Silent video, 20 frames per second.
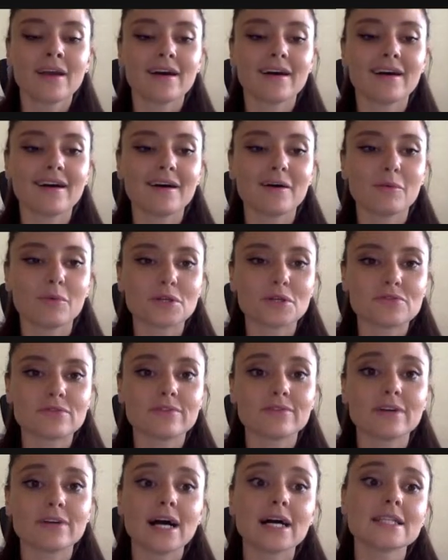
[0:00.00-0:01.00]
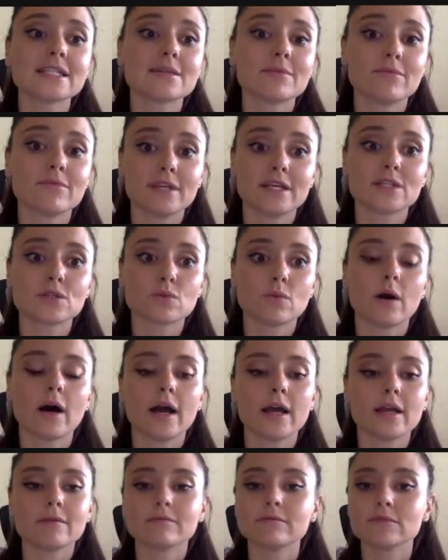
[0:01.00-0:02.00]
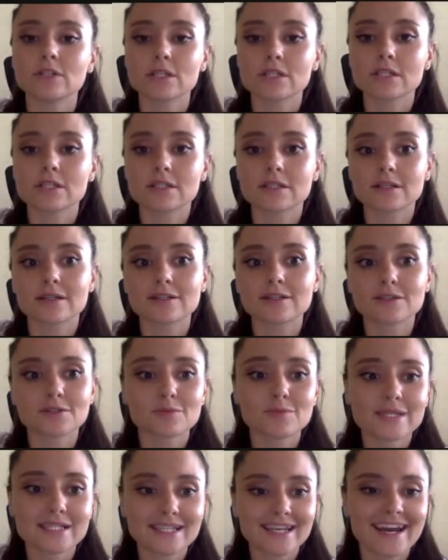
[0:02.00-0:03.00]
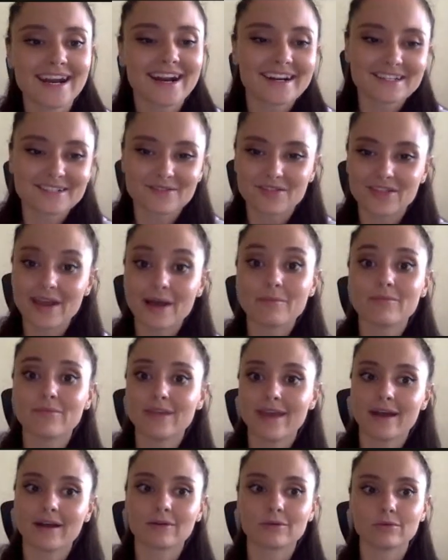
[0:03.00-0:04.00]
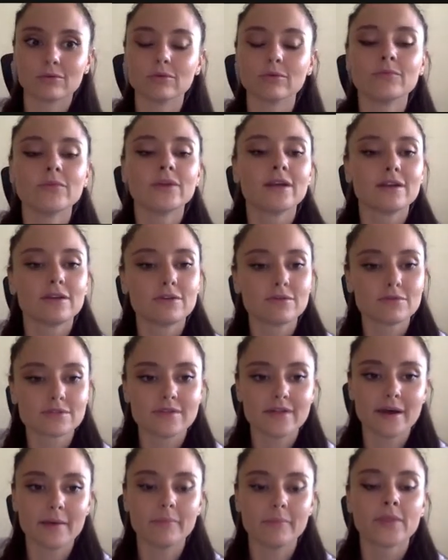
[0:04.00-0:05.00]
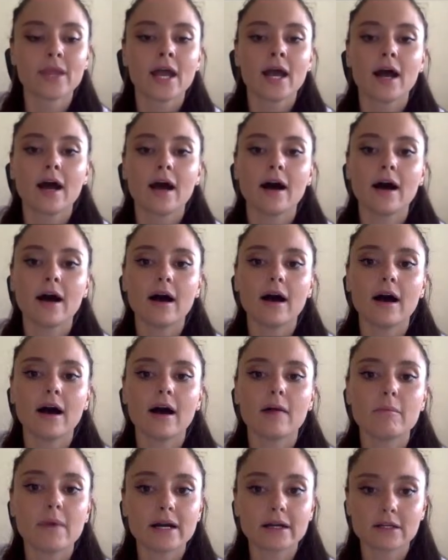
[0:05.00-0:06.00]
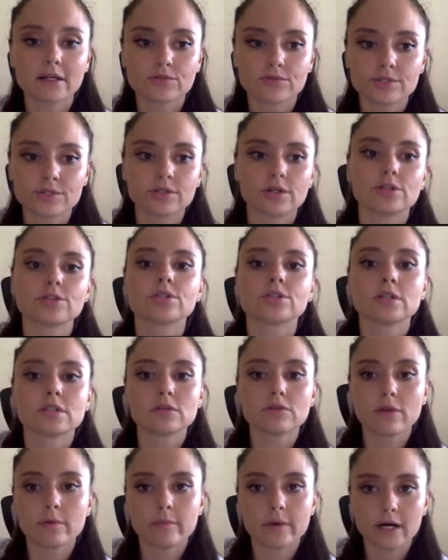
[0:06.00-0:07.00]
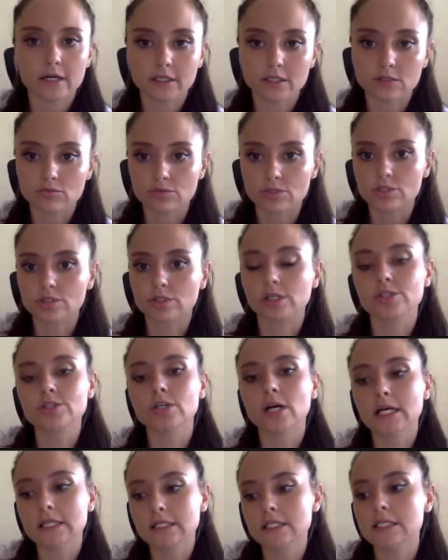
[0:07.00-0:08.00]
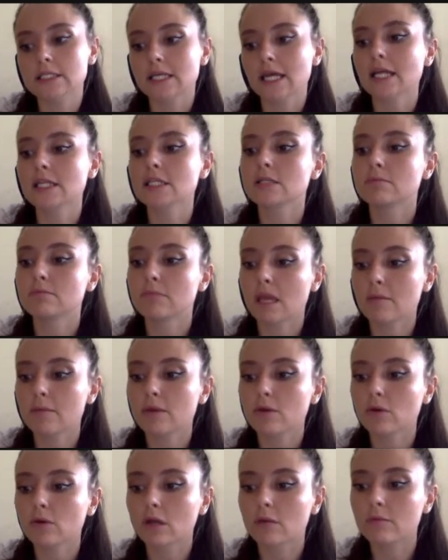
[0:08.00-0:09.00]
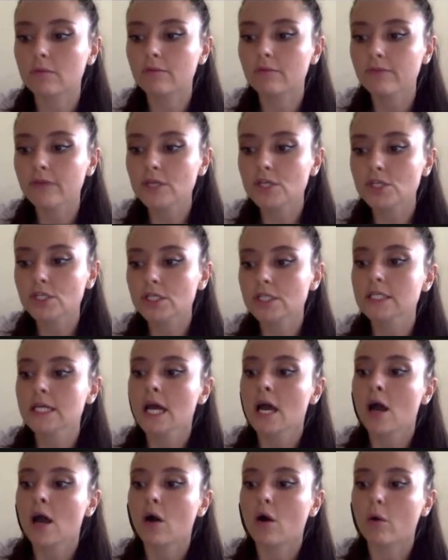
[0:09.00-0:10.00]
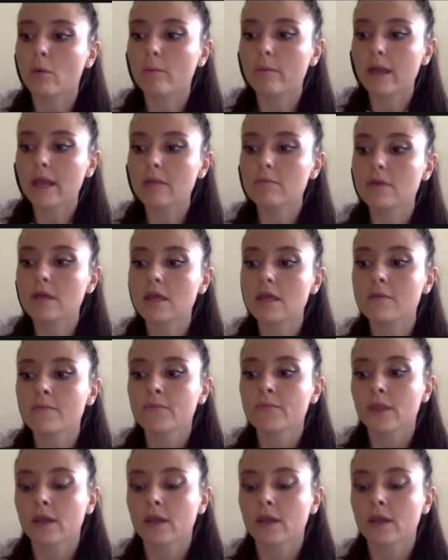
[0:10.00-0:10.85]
what we've got. That's why just don't be scared of them. They are cool. Use them. Market research. Do the market research. Understand, maybe you can be featured, or maybe